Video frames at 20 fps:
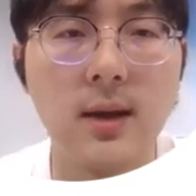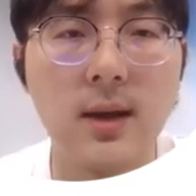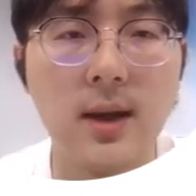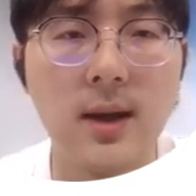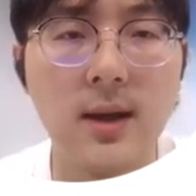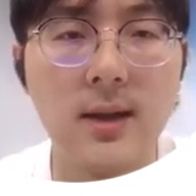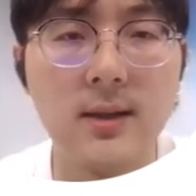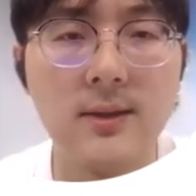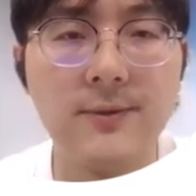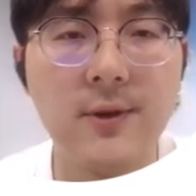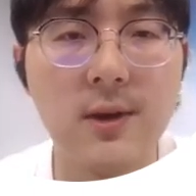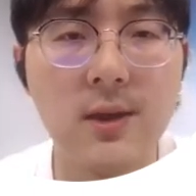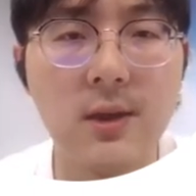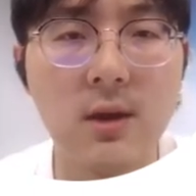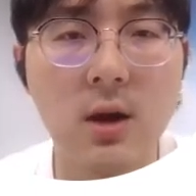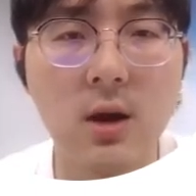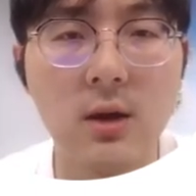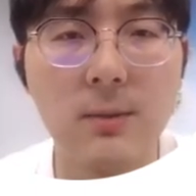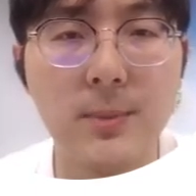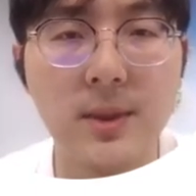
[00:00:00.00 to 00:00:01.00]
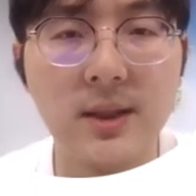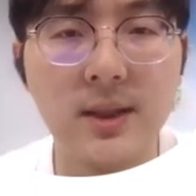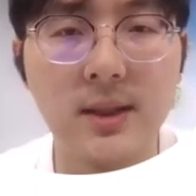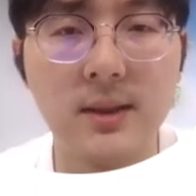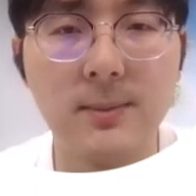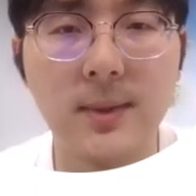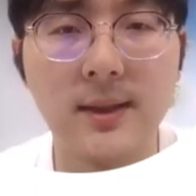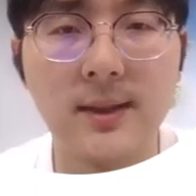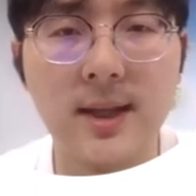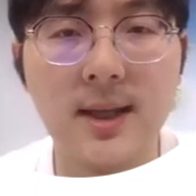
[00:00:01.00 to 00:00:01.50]
It is further augmented
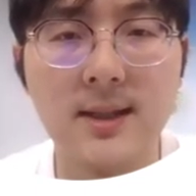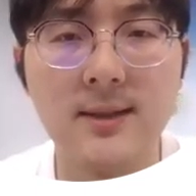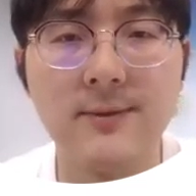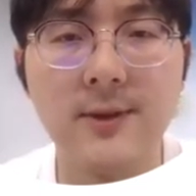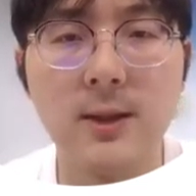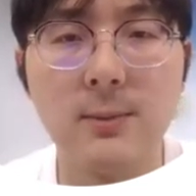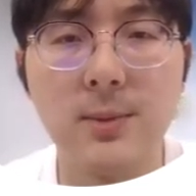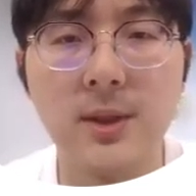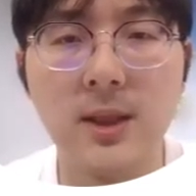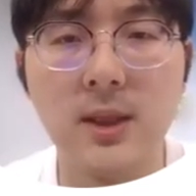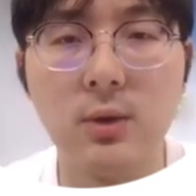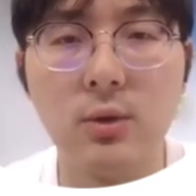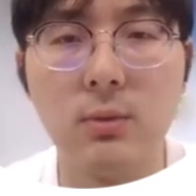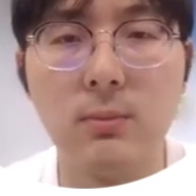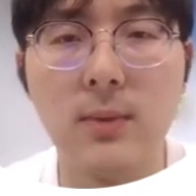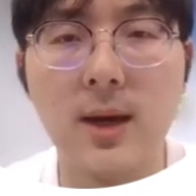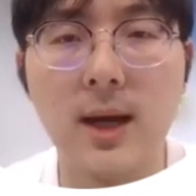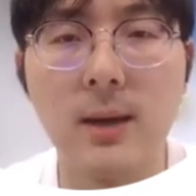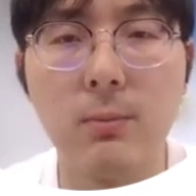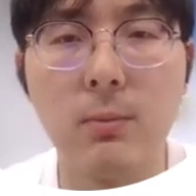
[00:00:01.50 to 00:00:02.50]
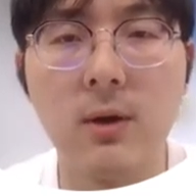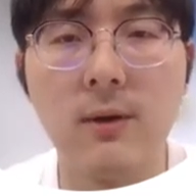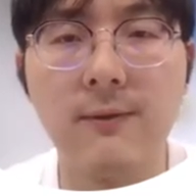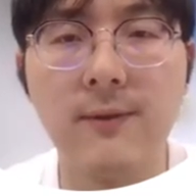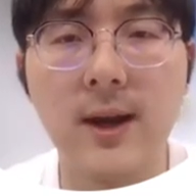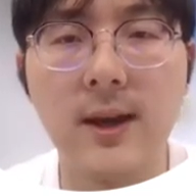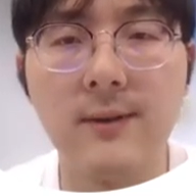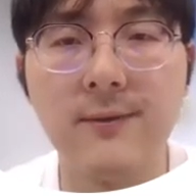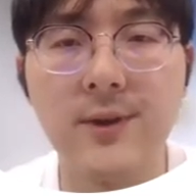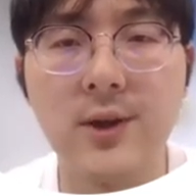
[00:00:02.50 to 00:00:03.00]
by DenseVP to mine more
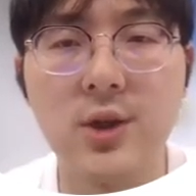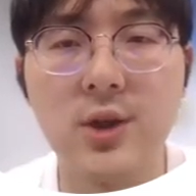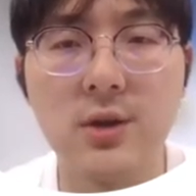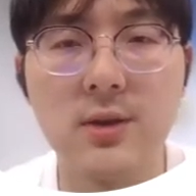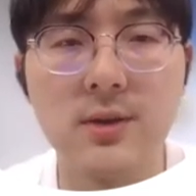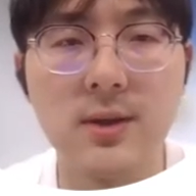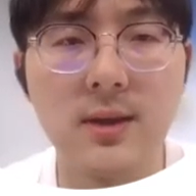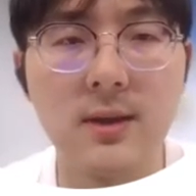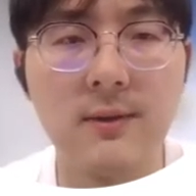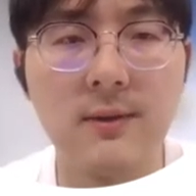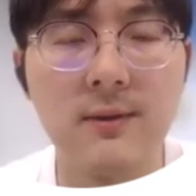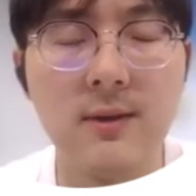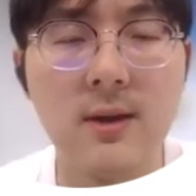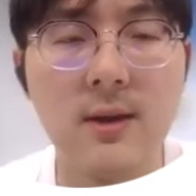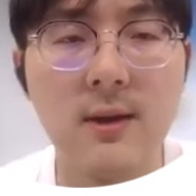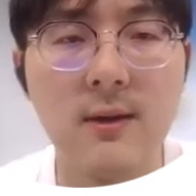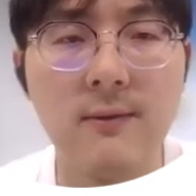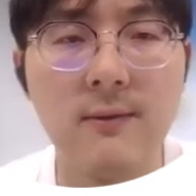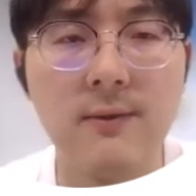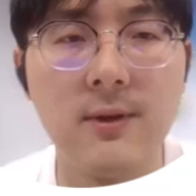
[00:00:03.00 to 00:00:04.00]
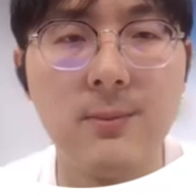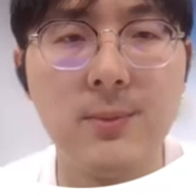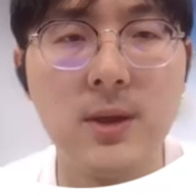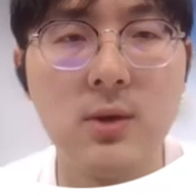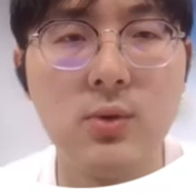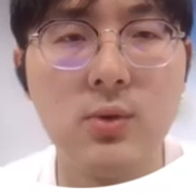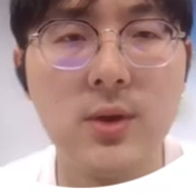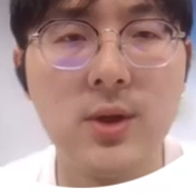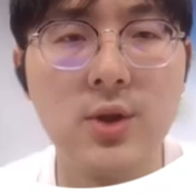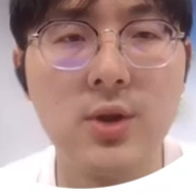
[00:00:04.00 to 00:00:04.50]
fine features in the VP
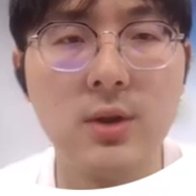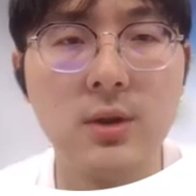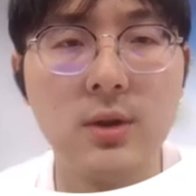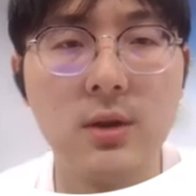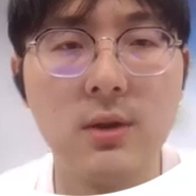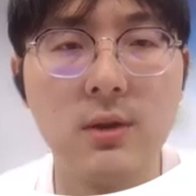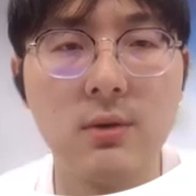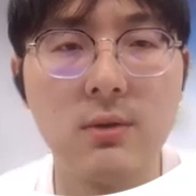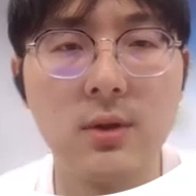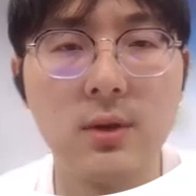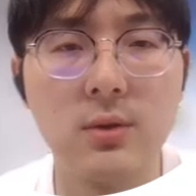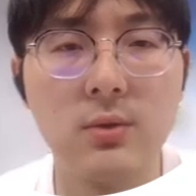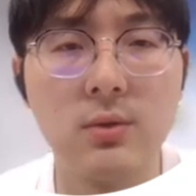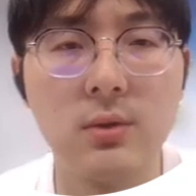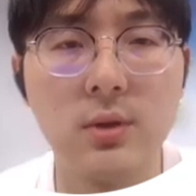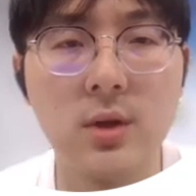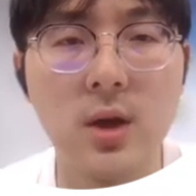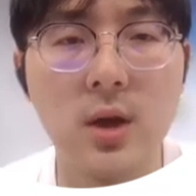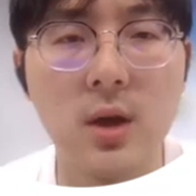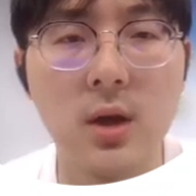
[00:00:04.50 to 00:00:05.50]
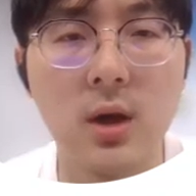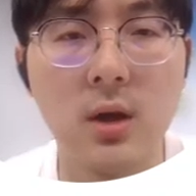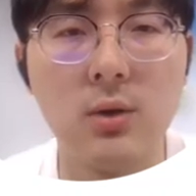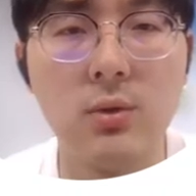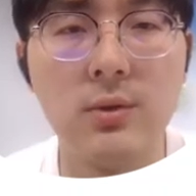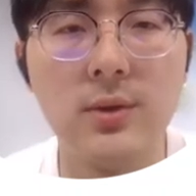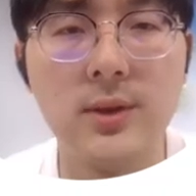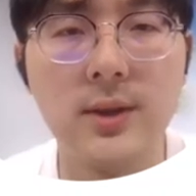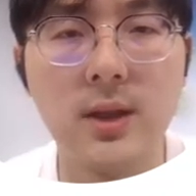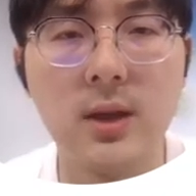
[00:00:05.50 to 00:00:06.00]
region through a
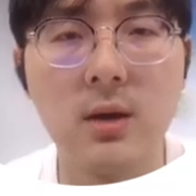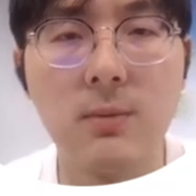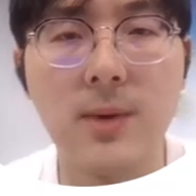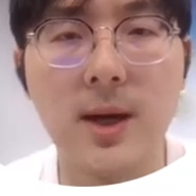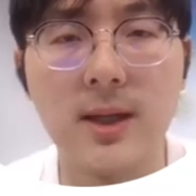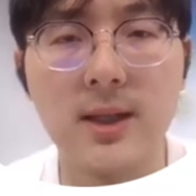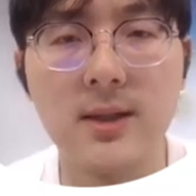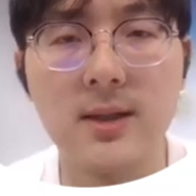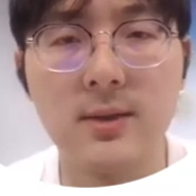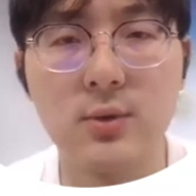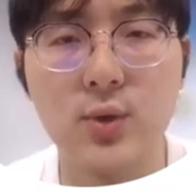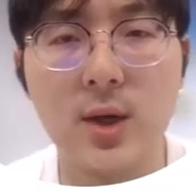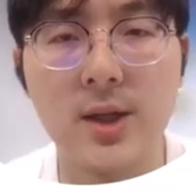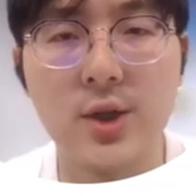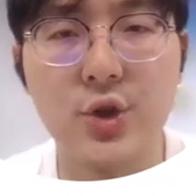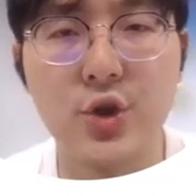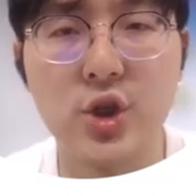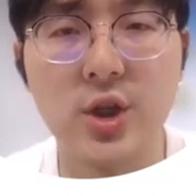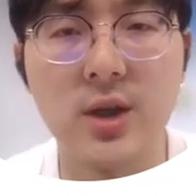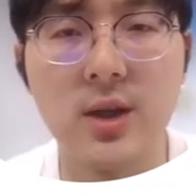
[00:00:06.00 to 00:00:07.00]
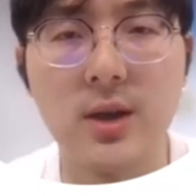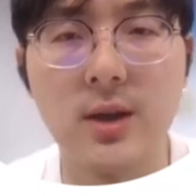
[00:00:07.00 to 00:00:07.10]
two-scale partition strategy.